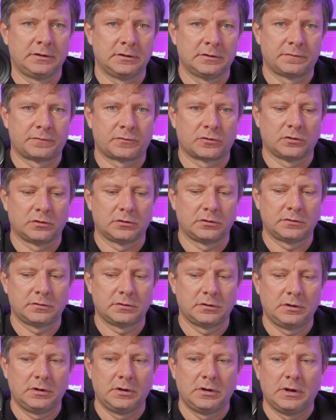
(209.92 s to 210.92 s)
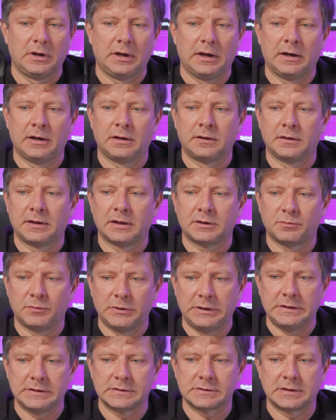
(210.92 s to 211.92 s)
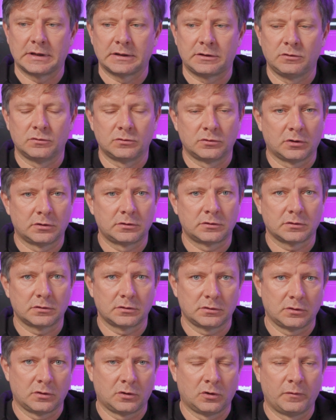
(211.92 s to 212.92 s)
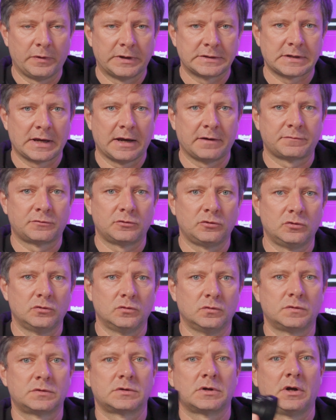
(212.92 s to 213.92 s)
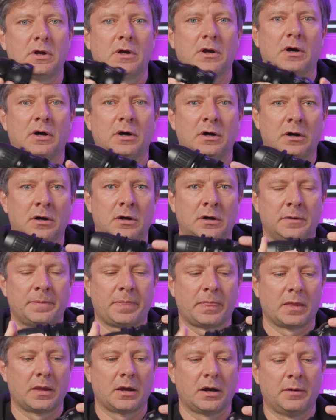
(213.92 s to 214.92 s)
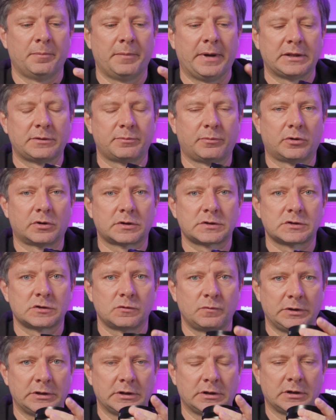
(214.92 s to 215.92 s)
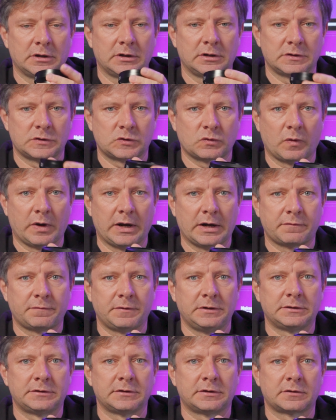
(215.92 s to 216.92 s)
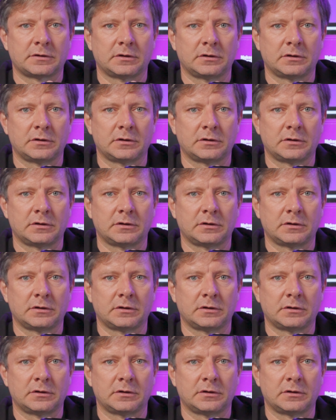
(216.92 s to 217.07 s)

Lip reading: in the front, and that means that you don't always have to use a matte box with a square filter